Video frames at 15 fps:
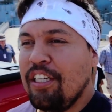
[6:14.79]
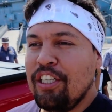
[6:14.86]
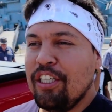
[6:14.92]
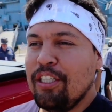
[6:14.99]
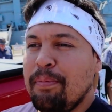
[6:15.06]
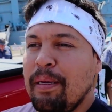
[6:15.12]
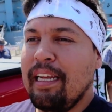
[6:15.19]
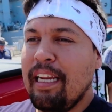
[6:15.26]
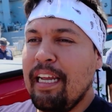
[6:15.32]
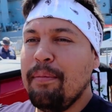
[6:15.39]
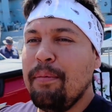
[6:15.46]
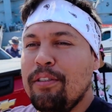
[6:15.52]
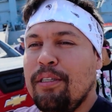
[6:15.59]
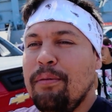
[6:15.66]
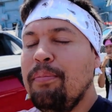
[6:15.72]
just being
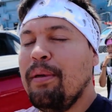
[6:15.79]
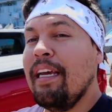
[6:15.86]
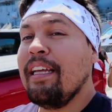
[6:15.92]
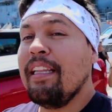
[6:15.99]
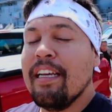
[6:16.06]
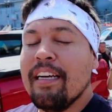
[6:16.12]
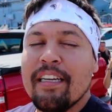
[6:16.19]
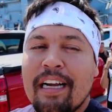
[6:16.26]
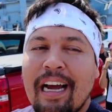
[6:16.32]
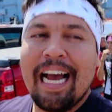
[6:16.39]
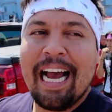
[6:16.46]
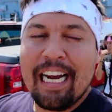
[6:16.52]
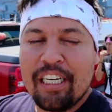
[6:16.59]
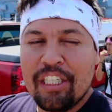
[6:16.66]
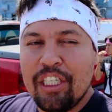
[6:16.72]
able to be in there
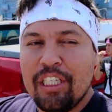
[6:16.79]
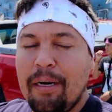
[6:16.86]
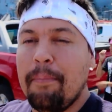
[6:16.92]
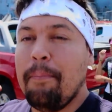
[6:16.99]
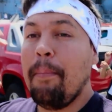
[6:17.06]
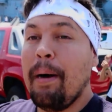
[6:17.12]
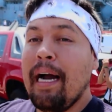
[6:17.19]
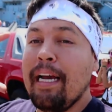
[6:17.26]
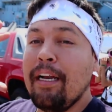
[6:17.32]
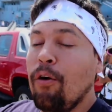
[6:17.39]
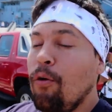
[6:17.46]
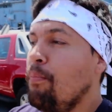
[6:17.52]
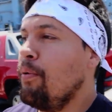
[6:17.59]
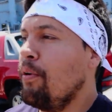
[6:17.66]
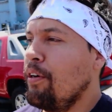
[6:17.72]
actually a mind
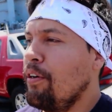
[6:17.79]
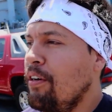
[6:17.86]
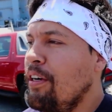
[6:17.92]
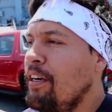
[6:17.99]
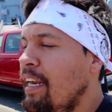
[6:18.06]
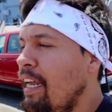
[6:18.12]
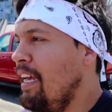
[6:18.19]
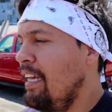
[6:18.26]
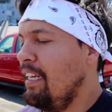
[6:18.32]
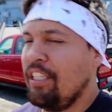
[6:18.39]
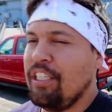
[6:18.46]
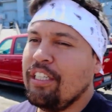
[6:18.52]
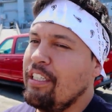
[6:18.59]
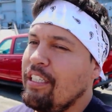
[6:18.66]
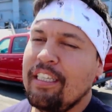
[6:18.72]
opener
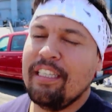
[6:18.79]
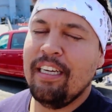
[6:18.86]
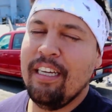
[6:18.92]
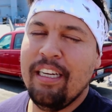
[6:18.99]
and just